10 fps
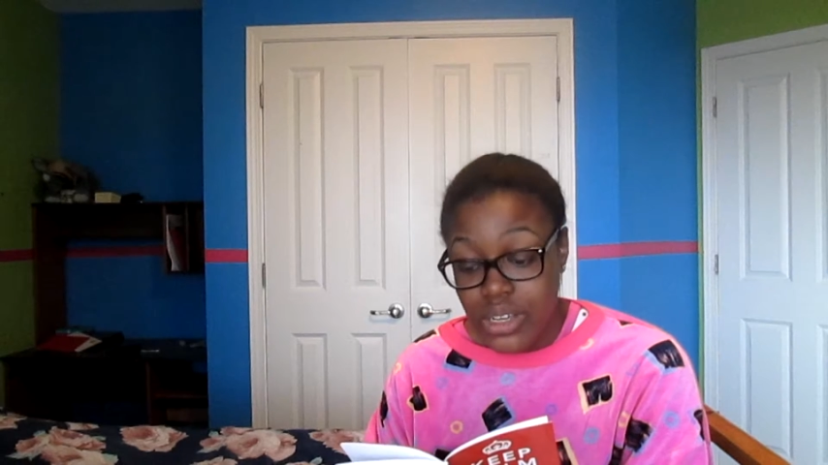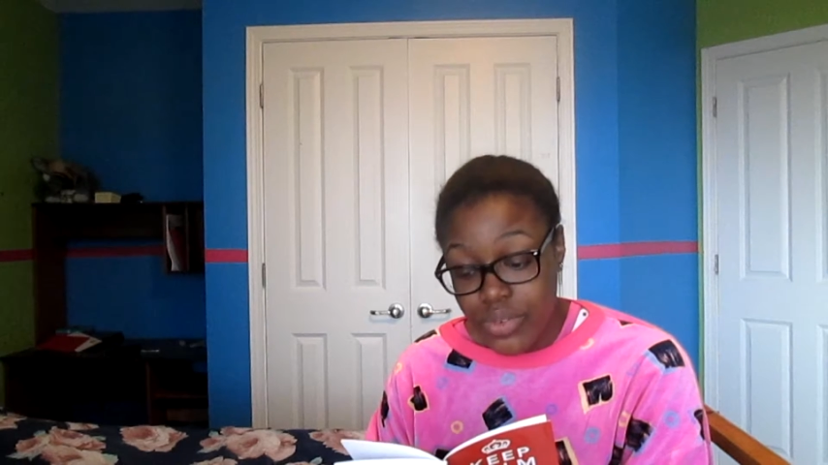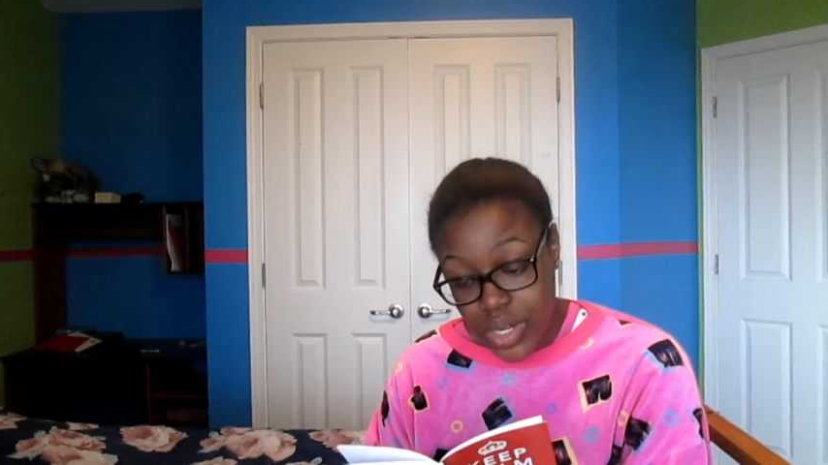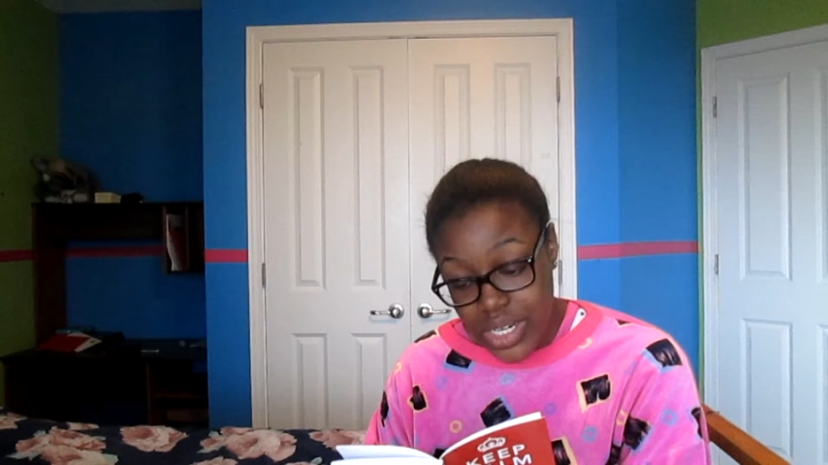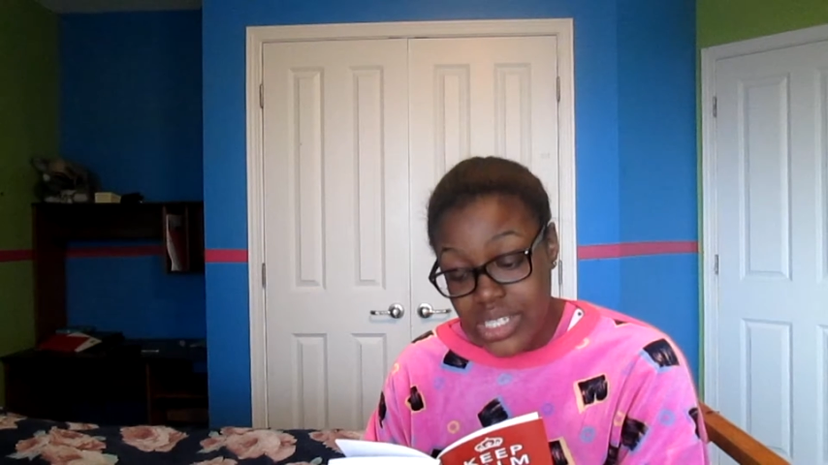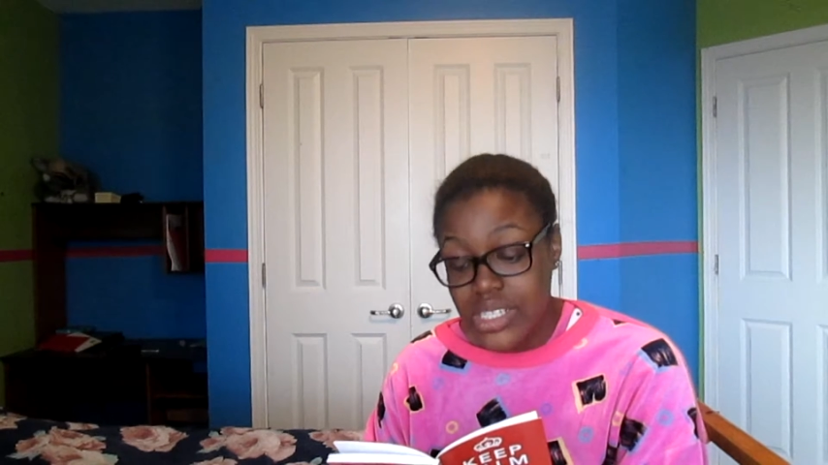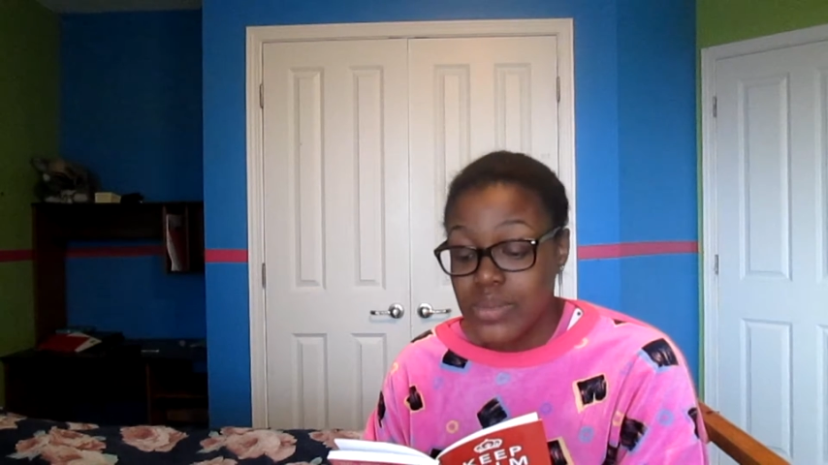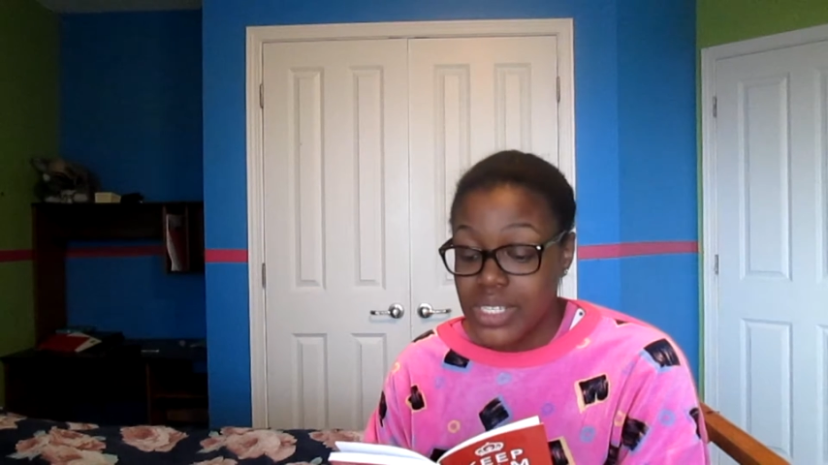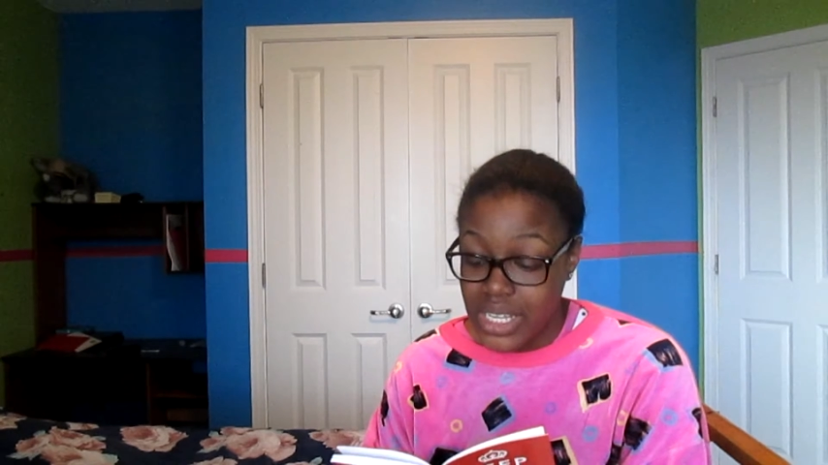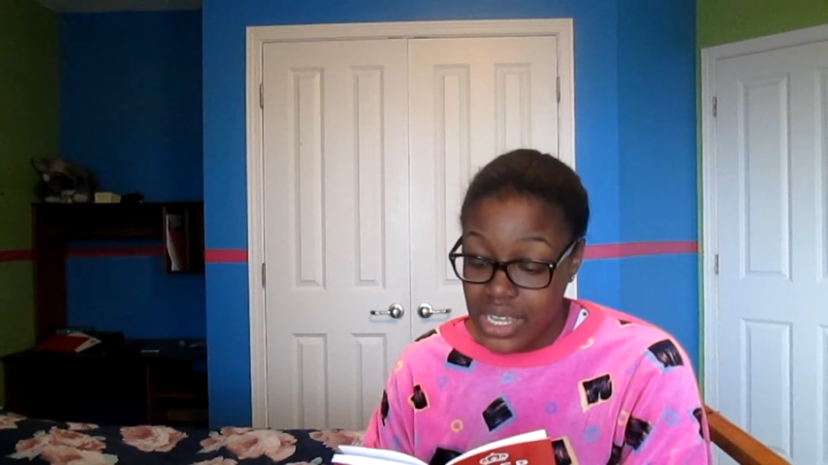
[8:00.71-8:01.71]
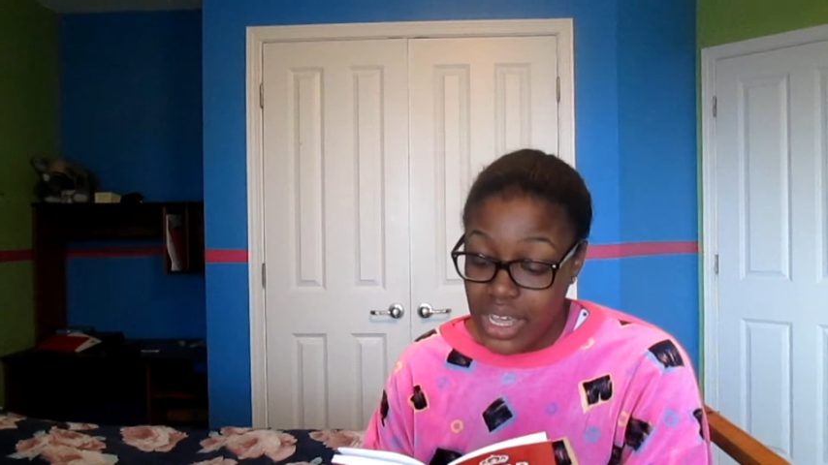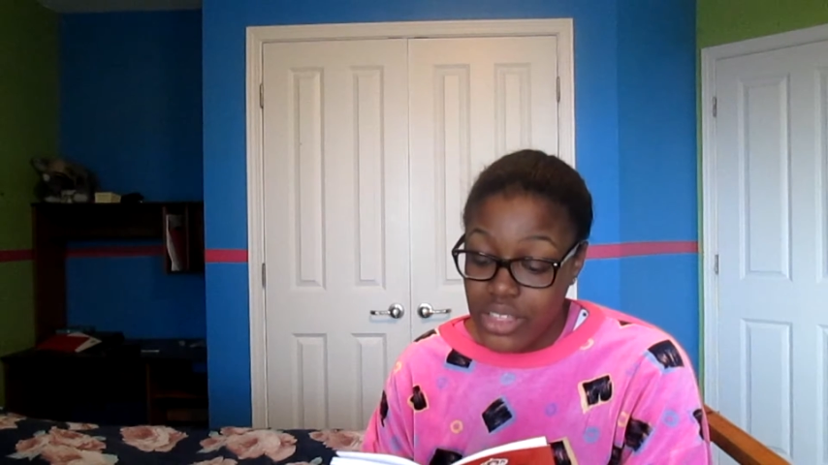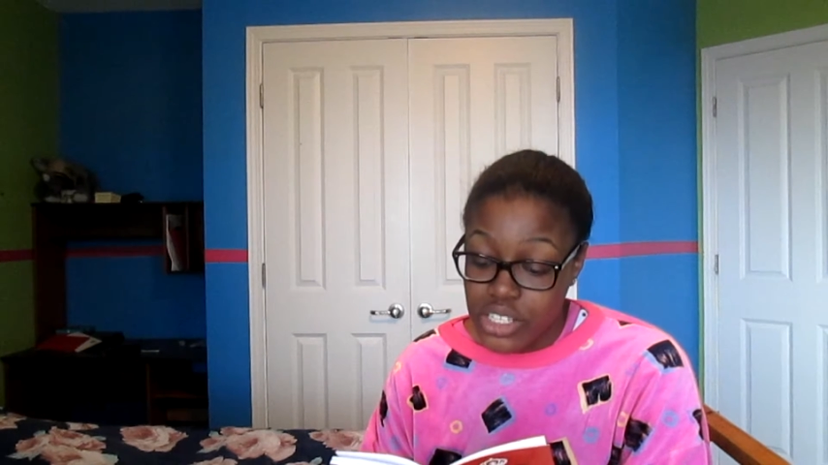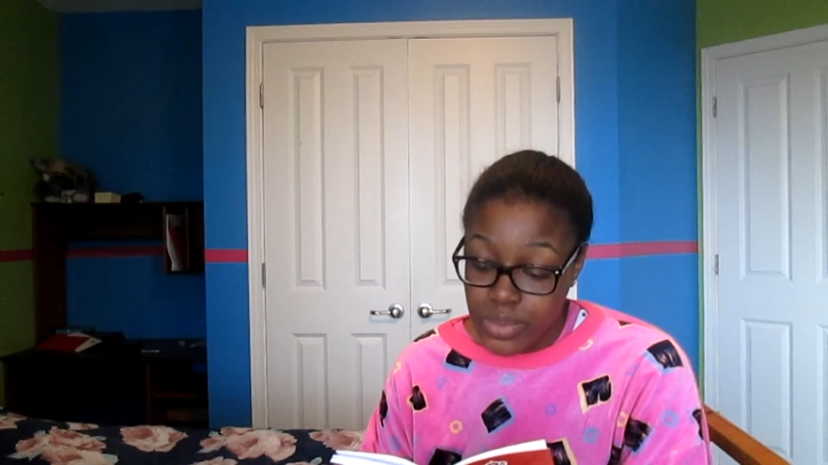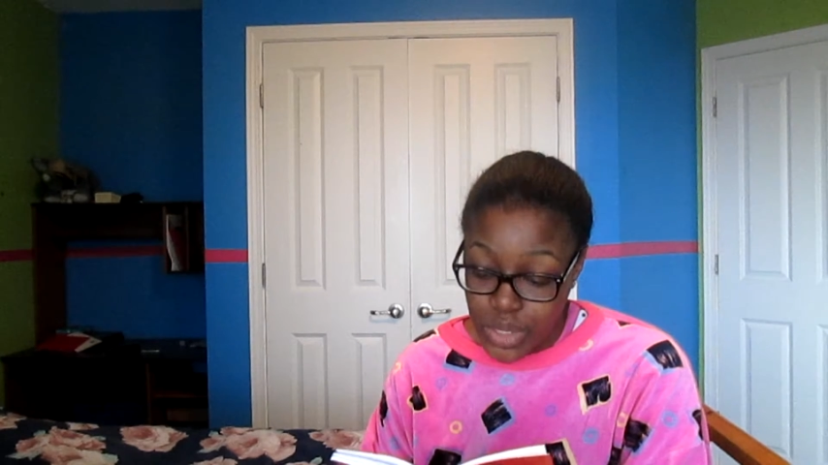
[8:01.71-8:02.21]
self-criticism, seeking others'